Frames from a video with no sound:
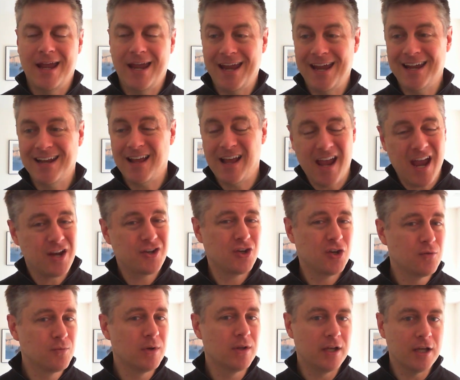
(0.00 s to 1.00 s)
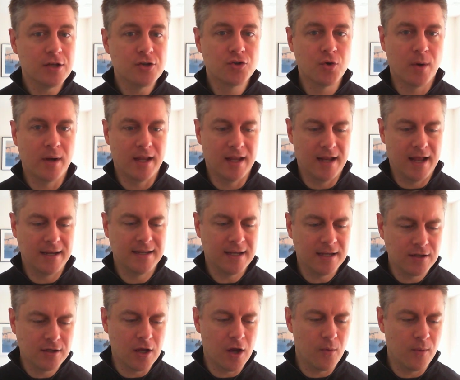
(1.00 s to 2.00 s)
And I actually really enjoyed it. I
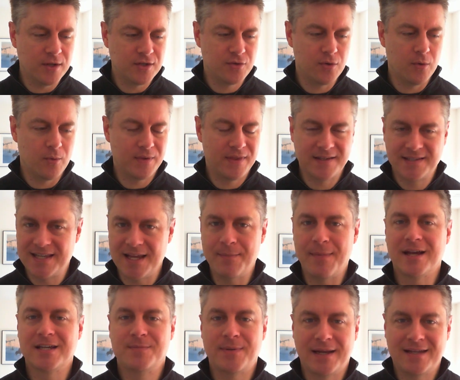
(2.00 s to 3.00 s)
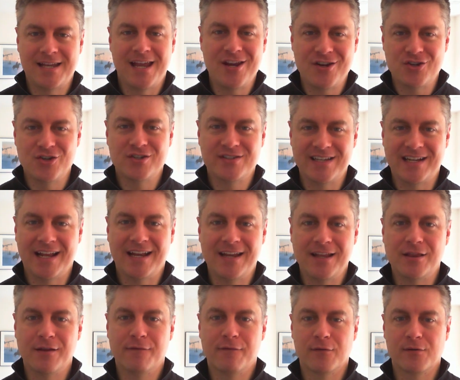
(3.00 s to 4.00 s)
didn't go into it with the same expectations that I
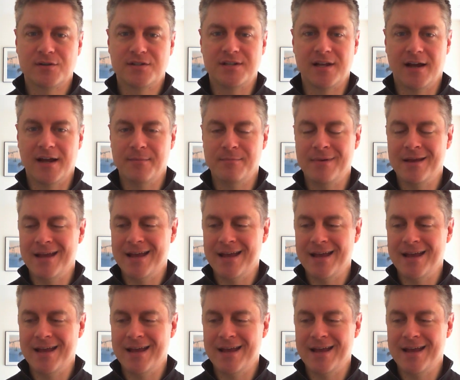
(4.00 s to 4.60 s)
did the first time.